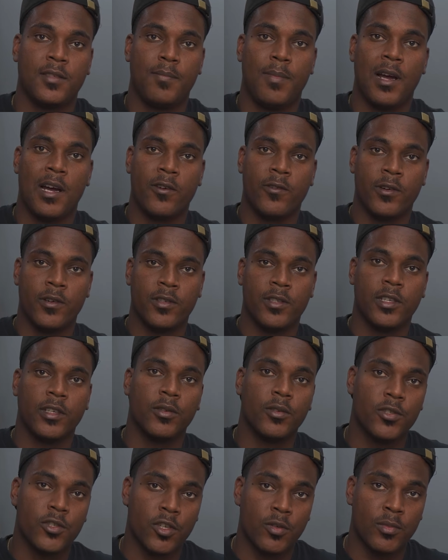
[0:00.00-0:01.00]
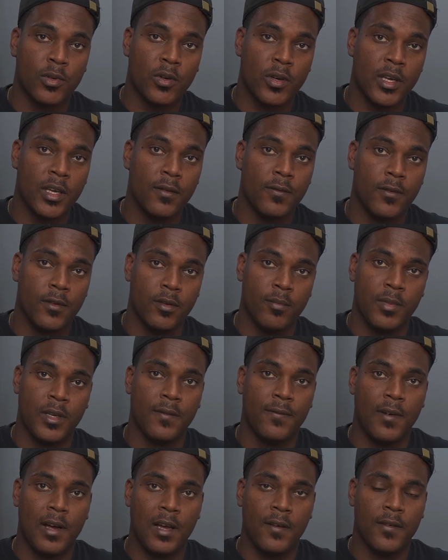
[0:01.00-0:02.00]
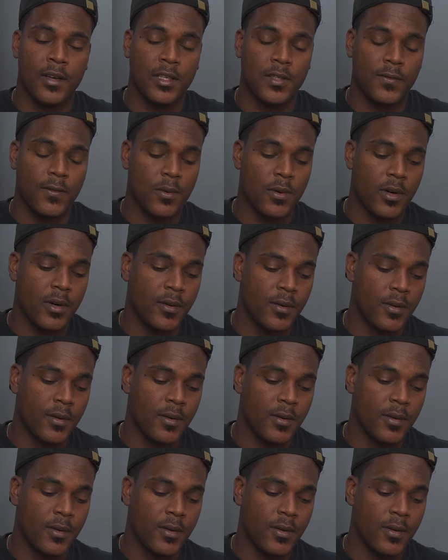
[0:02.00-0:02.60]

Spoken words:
power single turbo kit for the B5 S4.